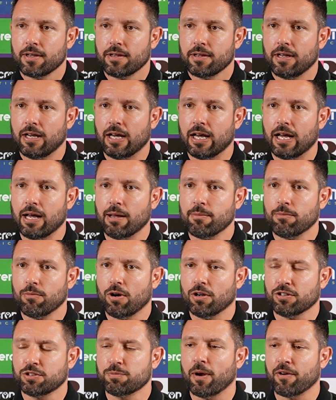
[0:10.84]

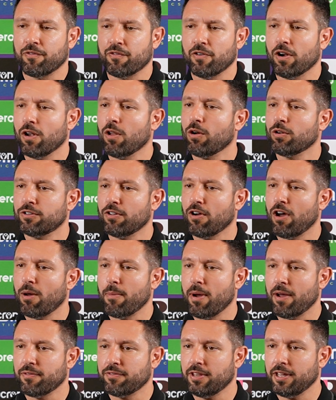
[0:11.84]
I spoke for a long
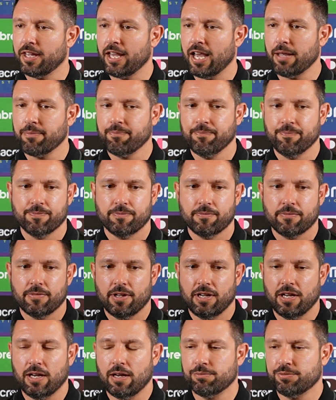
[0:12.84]
time after the game,
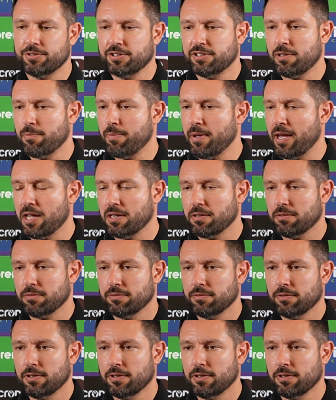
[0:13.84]
just about